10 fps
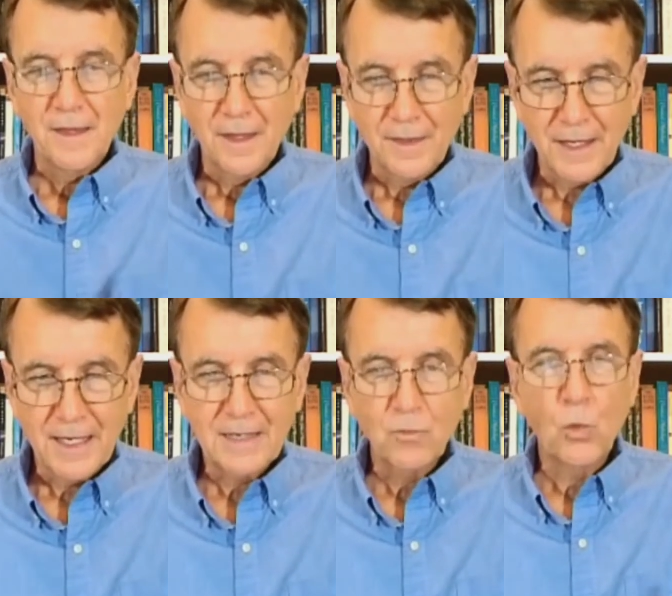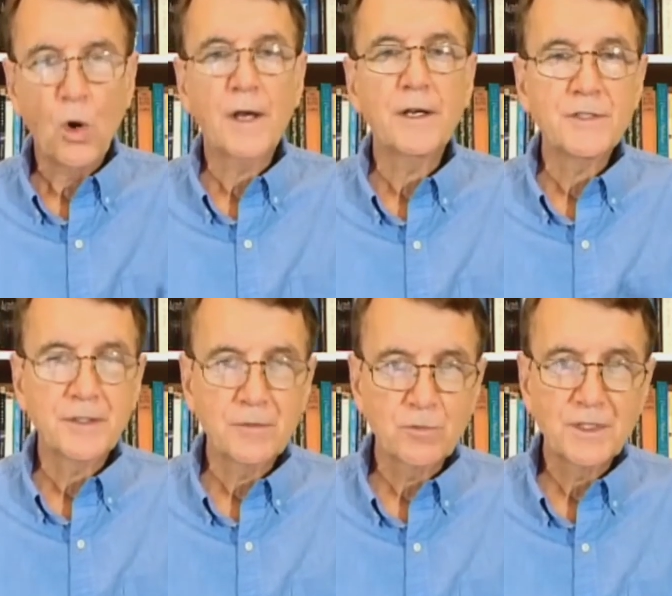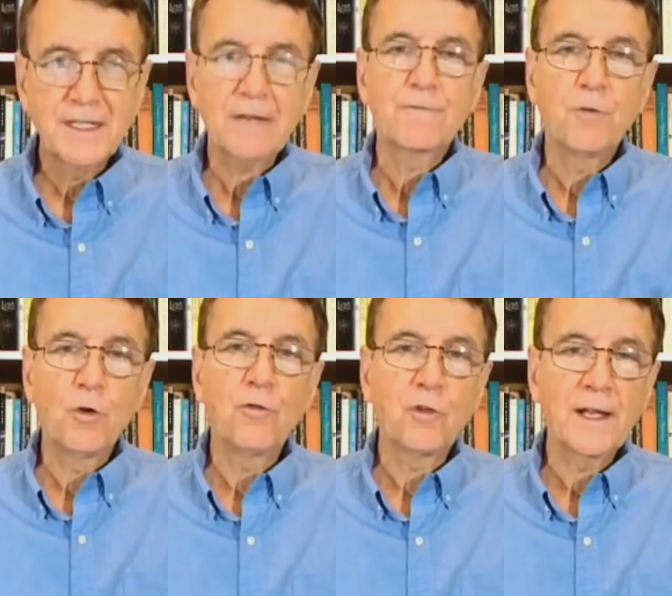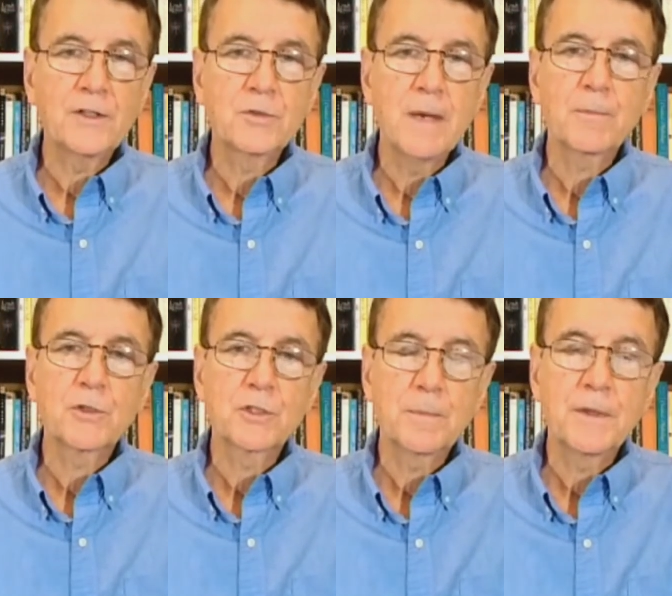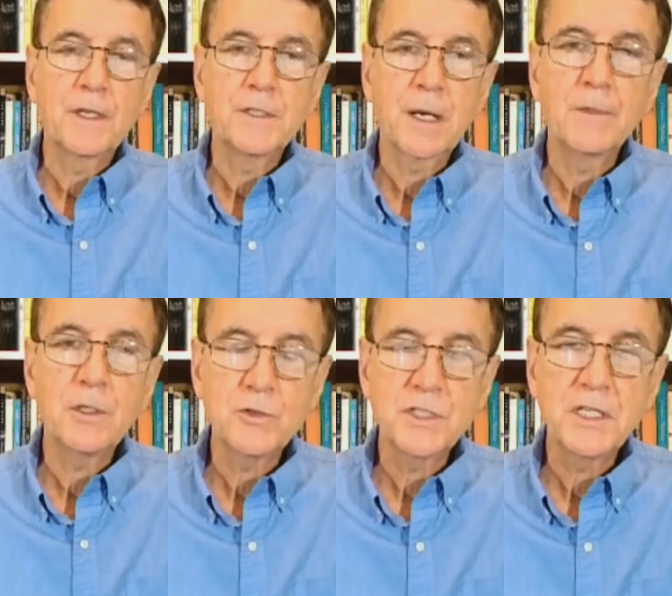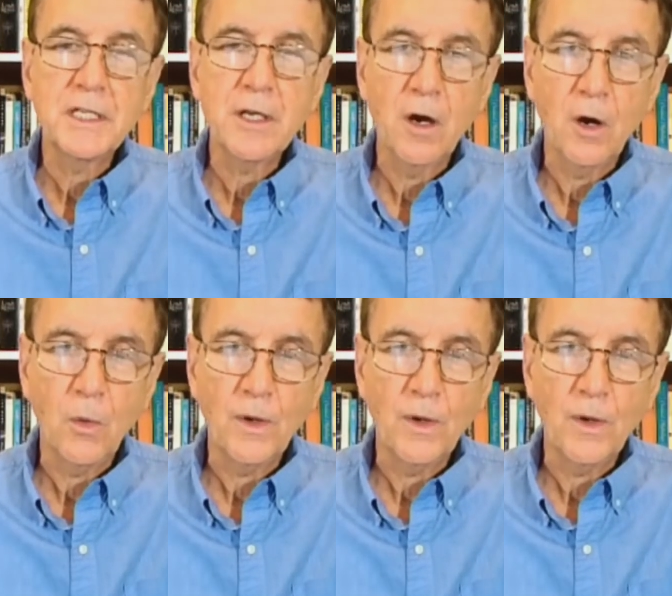They wanted to get full-fledged membership in the WTO.